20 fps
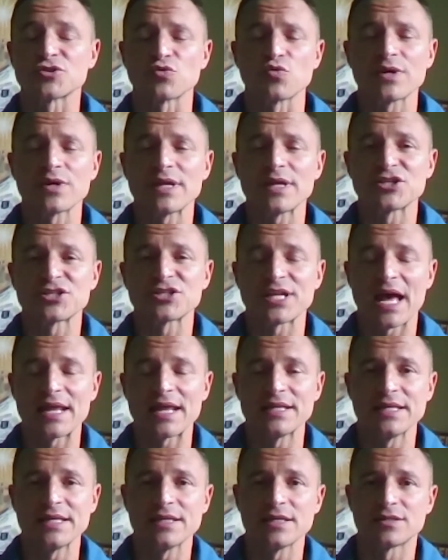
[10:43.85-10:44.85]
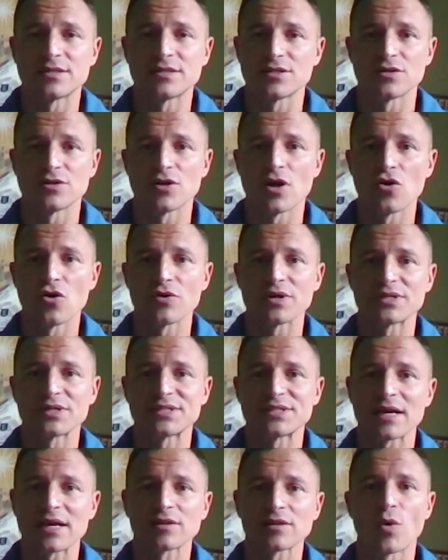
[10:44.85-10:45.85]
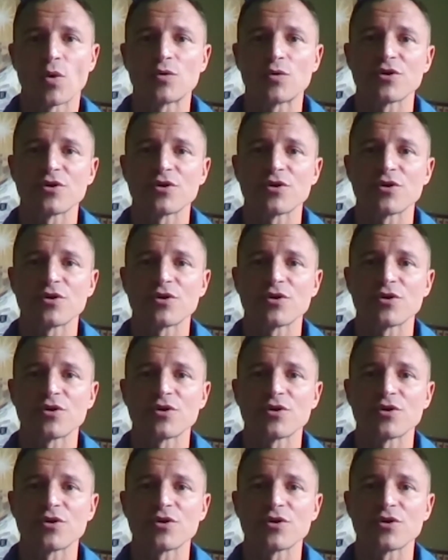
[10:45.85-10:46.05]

We just needed to know exactly when we